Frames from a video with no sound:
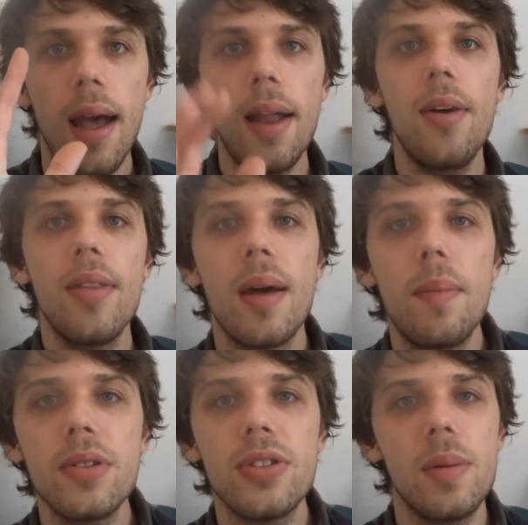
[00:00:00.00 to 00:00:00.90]
Hello there
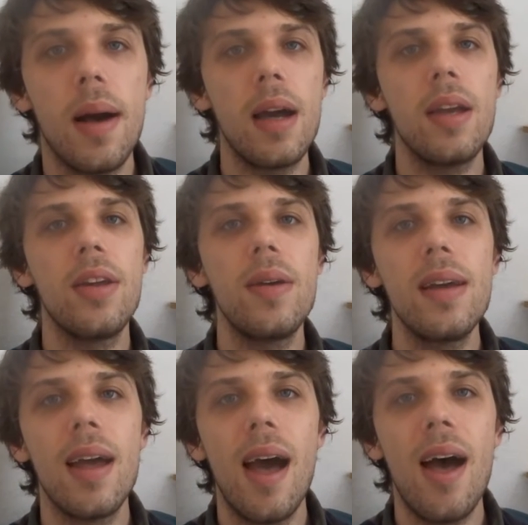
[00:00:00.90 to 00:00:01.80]
BookTube, how are you doing?
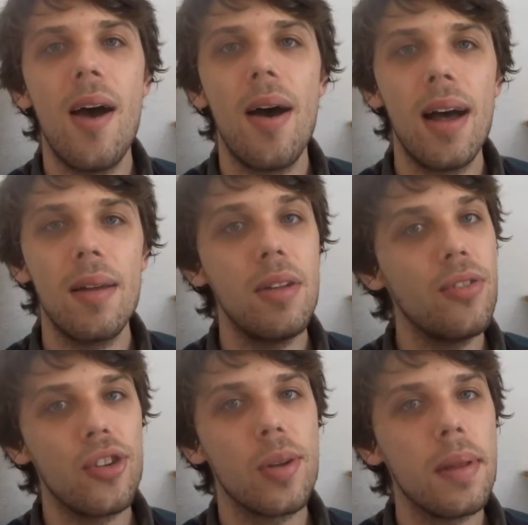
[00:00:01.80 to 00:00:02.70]
Uh, you're
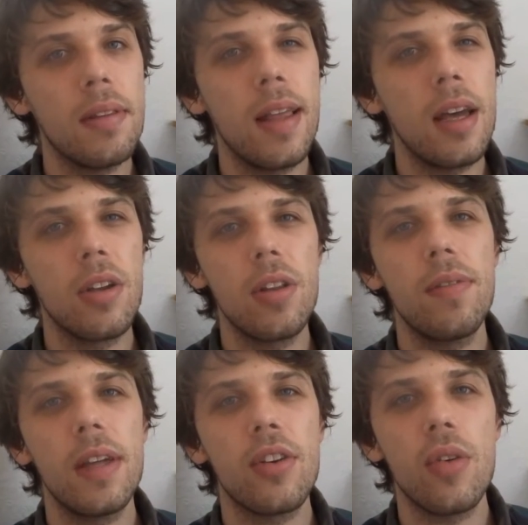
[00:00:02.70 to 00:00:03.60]
joining me today on a
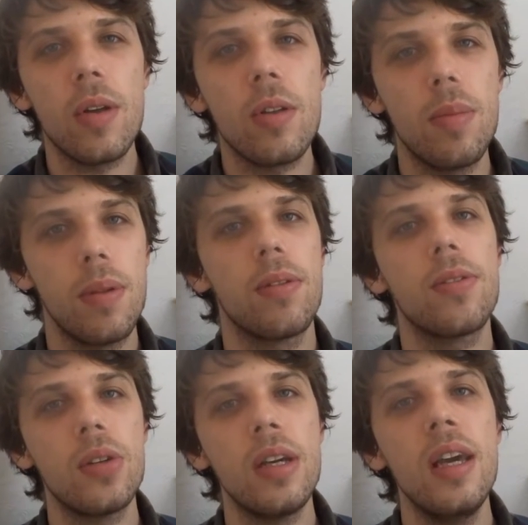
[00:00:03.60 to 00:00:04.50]
lovely crisp,
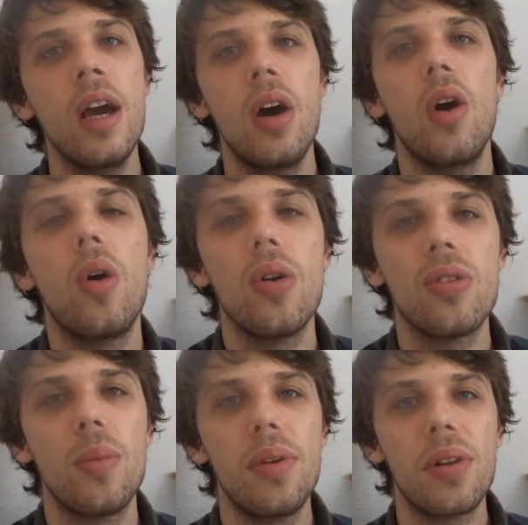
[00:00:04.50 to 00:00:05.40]
sunny,
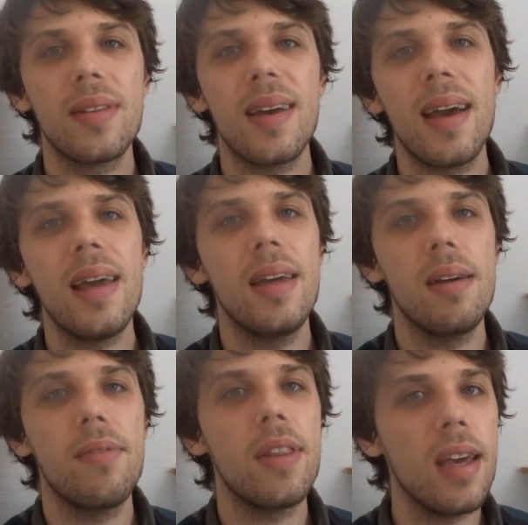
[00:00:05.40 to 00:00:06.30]
autumnal day
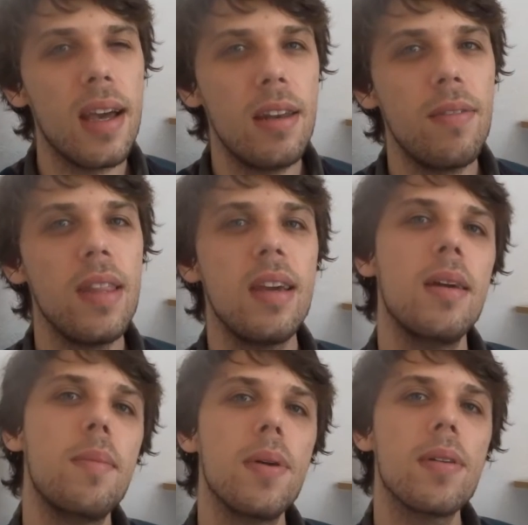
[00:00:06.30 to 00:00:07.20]
for the end of the year
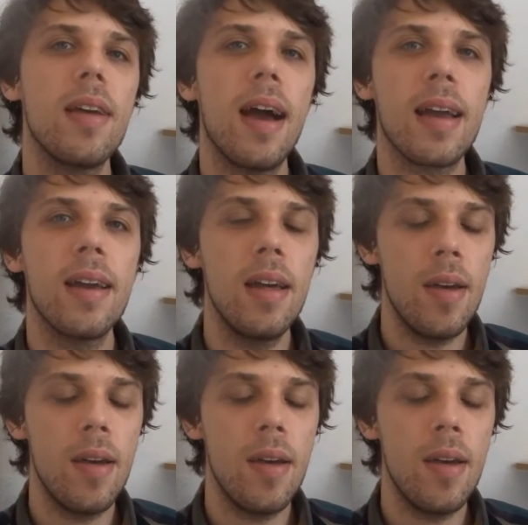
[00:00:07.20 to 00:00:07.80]
book tag.